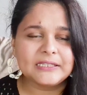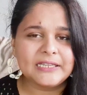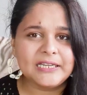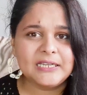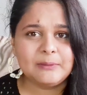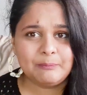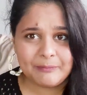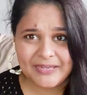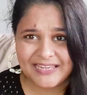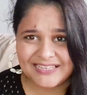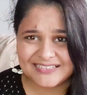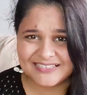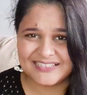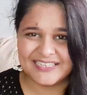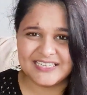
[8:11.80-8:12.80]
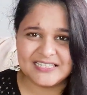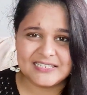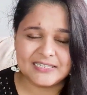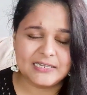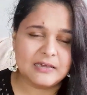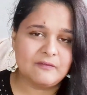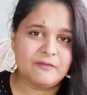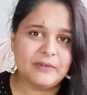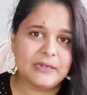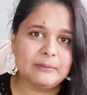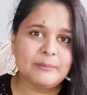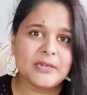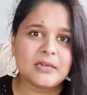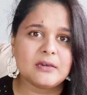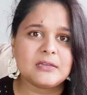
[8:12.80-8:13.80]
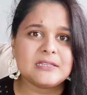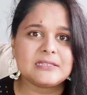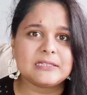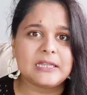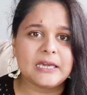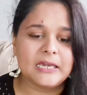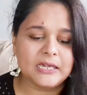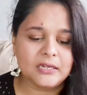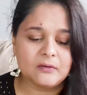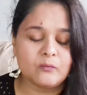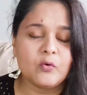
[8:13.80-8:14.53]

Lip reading: it makes sense in a way because like